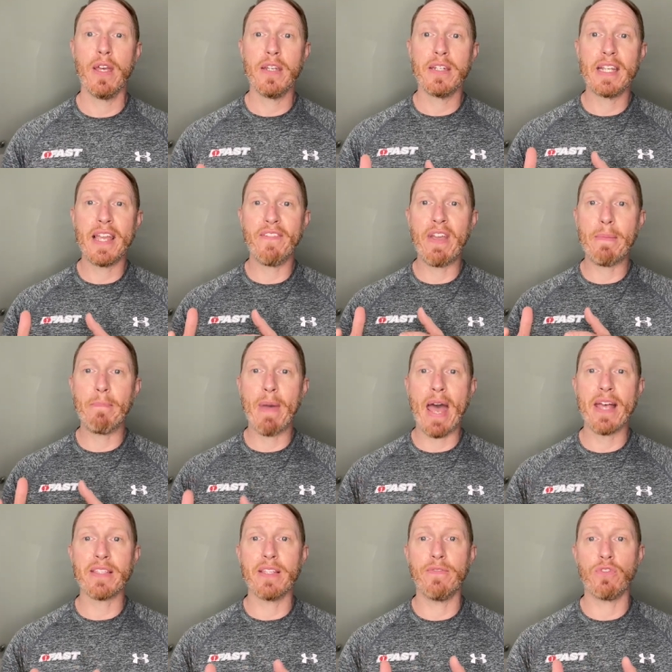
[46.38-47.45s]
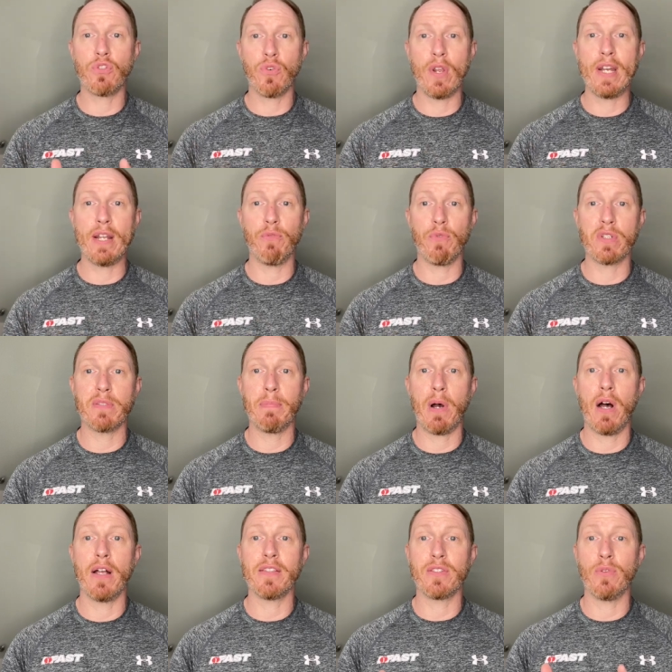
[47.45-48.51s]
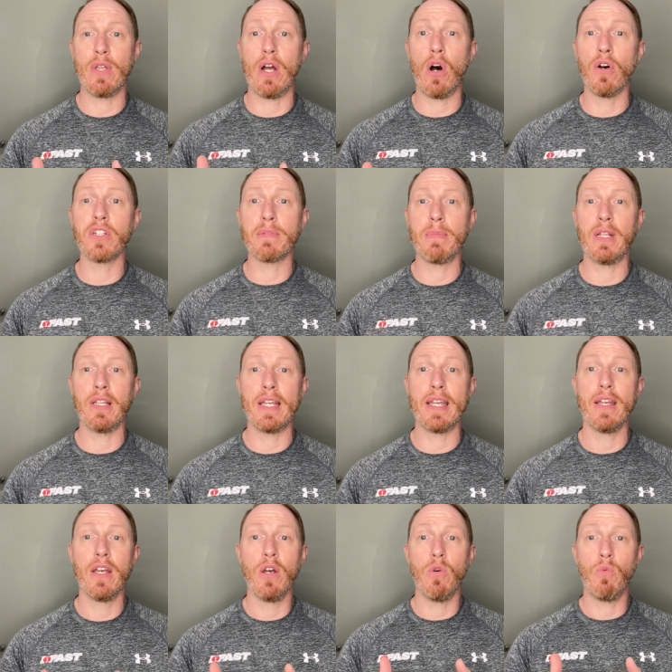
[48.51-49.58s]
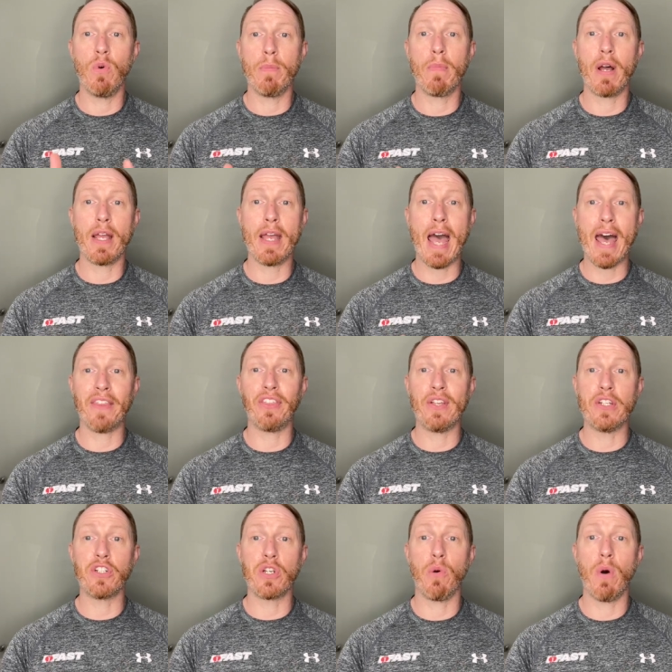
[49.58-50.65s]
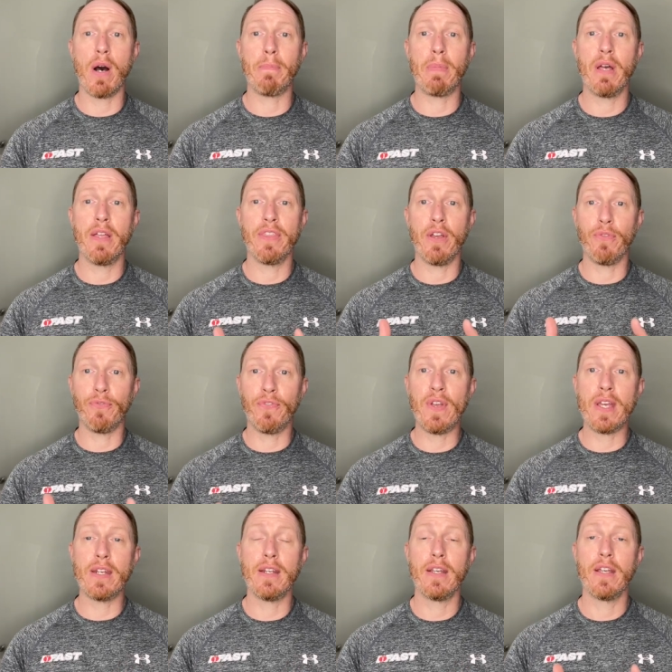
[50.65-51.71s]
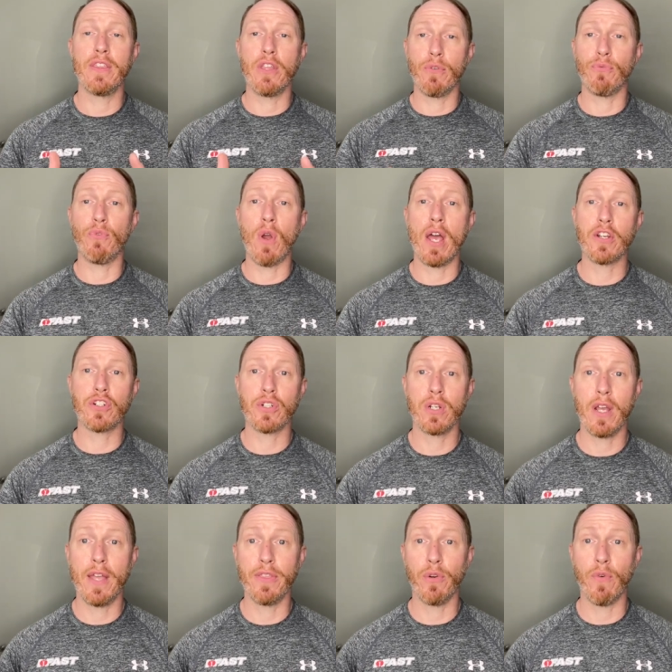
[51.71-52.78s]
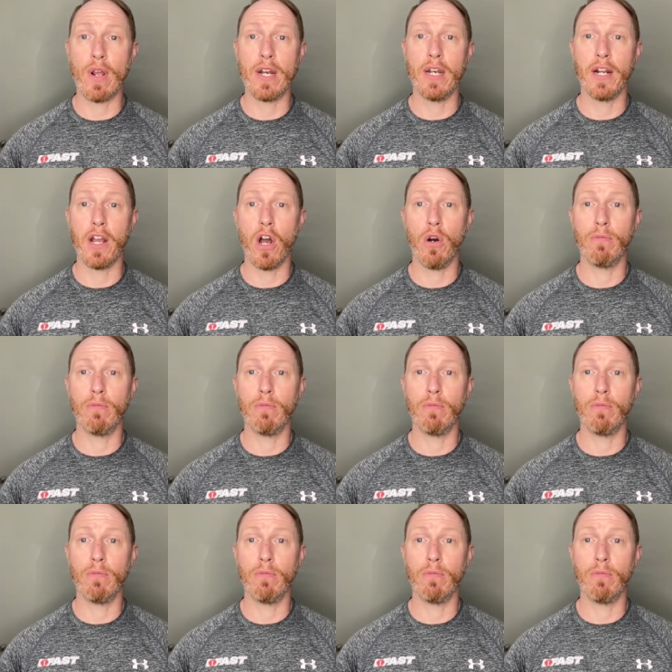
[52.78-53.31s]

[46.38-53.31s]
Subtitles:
to give a massive training response so that ultimately when my athletes show up, they're fit, they're fresh, and they're ready to go.